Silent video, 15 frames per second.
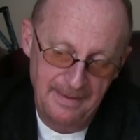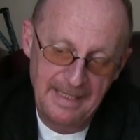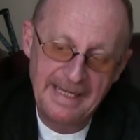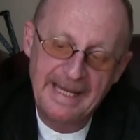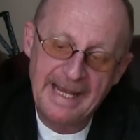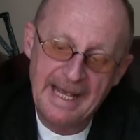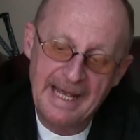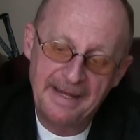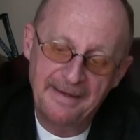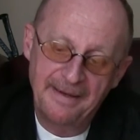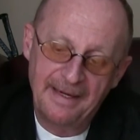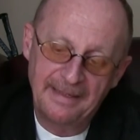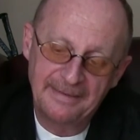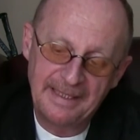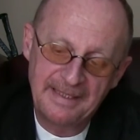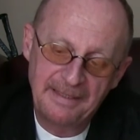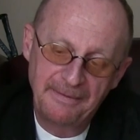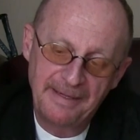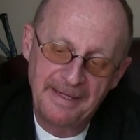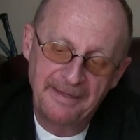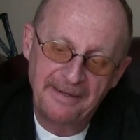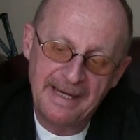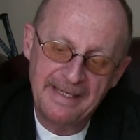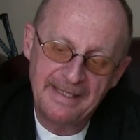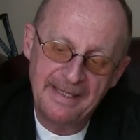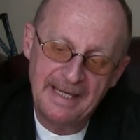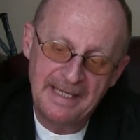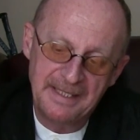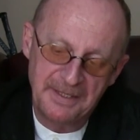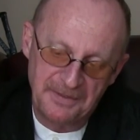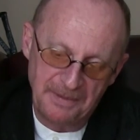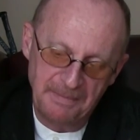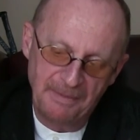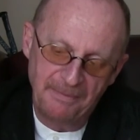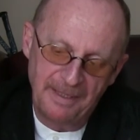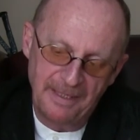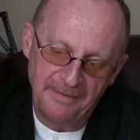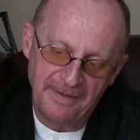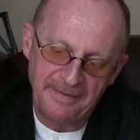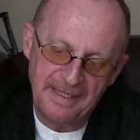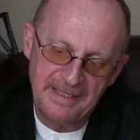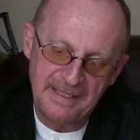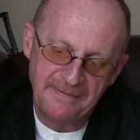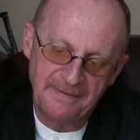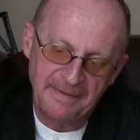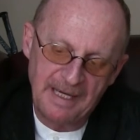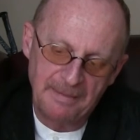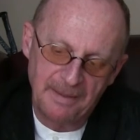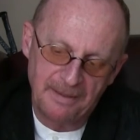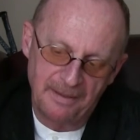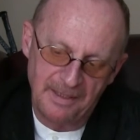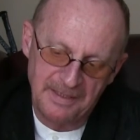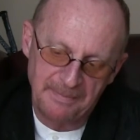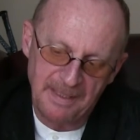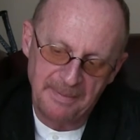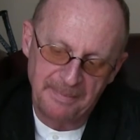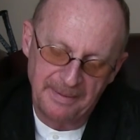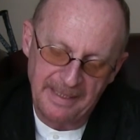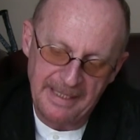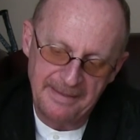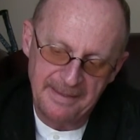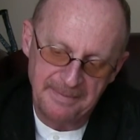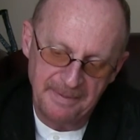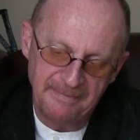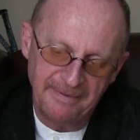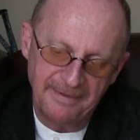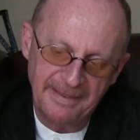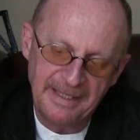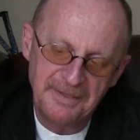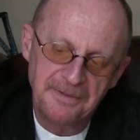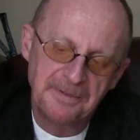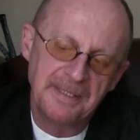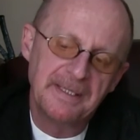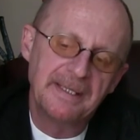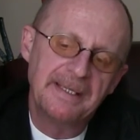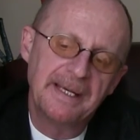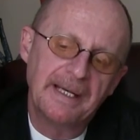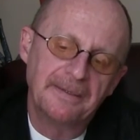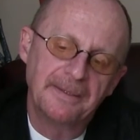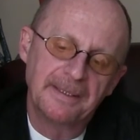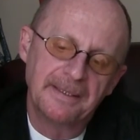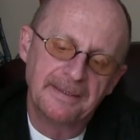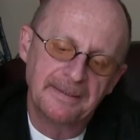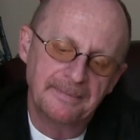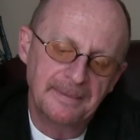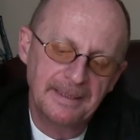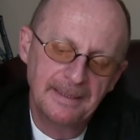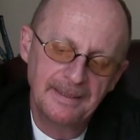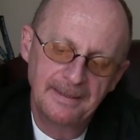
Again, I'd like to reiterate, it's extremely rare that these even come across my plate. It's been very interesting to take a look at them.